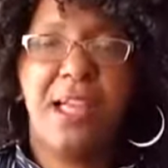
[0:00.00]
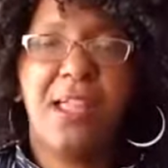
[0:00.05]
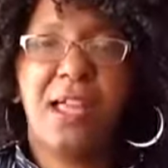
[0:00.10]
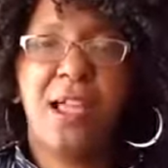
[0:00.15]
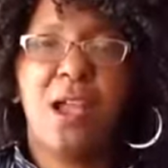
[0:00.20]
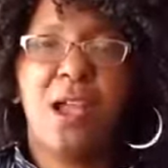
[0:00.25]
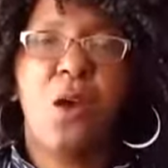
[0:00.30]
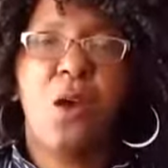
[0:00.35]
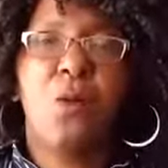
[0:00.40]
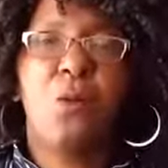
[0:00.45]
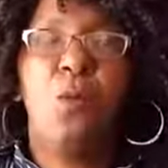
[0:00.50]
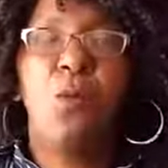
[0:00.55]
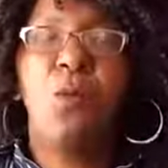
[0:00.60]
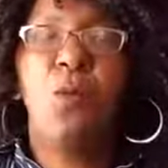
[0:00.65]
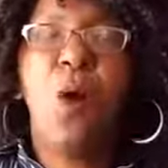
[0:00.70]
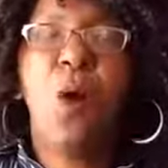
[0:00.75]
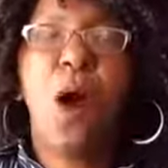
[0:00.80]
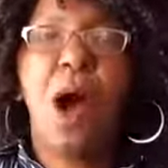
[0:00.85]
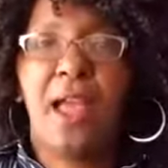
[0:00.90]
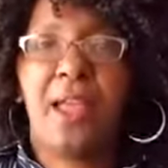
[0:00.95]
Like,
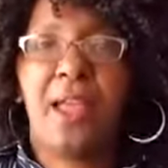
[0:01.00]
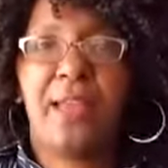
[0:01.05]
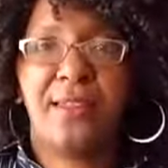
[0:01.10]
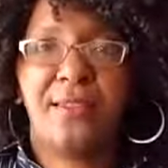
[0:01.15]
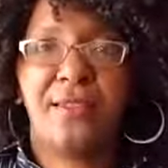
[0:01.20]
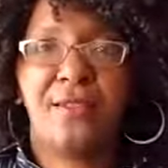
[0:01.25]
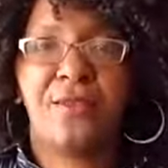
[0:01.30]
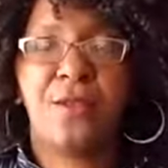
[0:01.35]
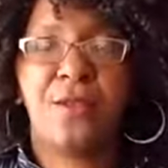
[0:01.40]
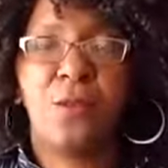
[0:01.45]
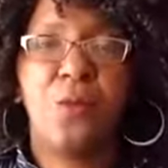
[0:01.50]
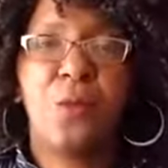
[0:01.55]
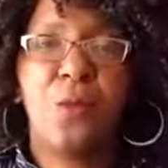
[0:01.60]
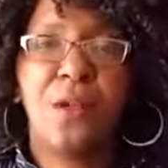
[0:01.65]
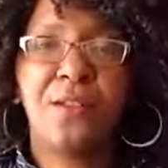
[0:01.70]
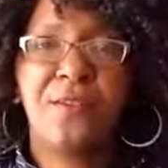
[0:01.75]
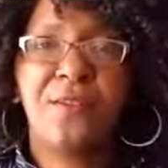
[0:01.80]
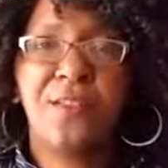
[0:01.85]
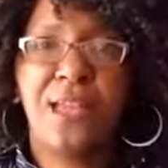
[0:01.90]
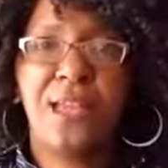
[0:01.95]
why? So what are they